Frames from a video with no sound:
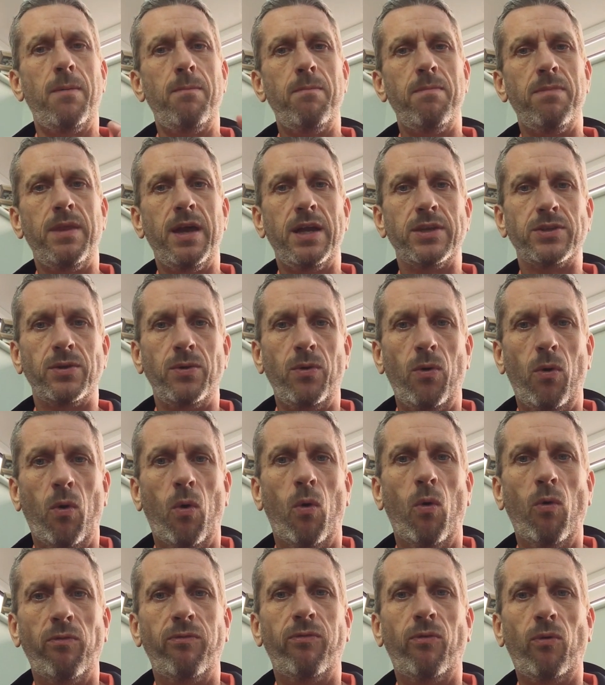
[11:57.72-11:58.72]
There's an
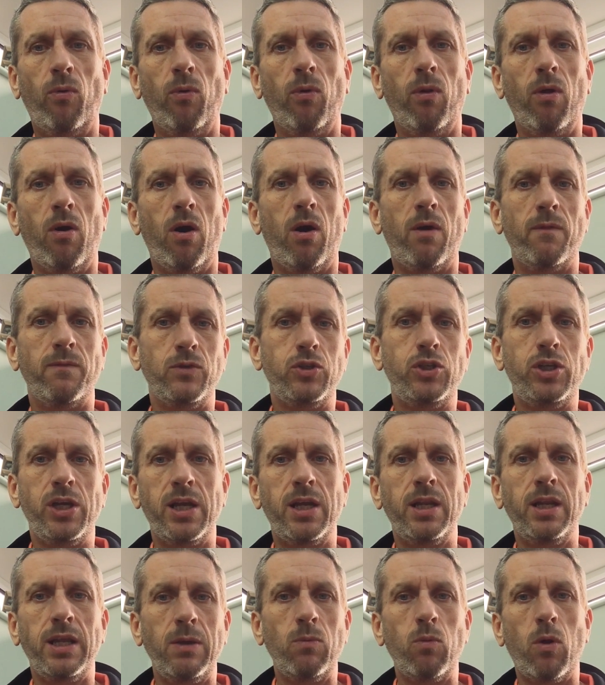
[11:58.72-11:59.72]
awful lot of
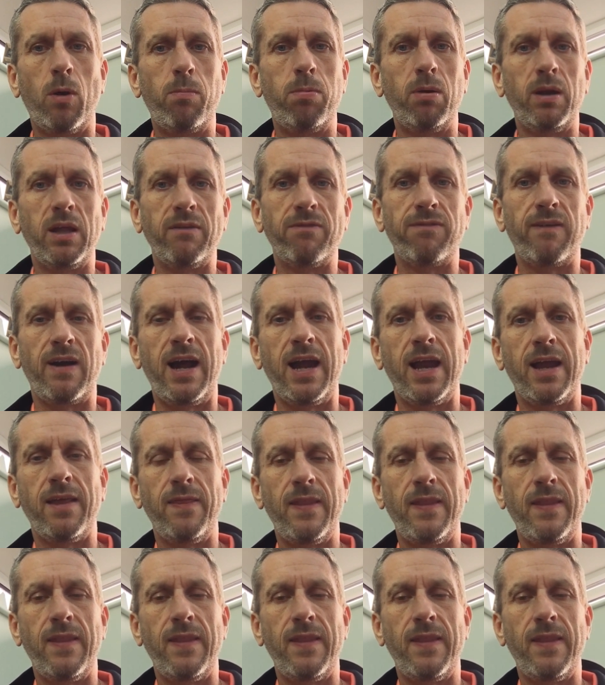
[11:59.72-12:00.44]
jiggly wobbly fat in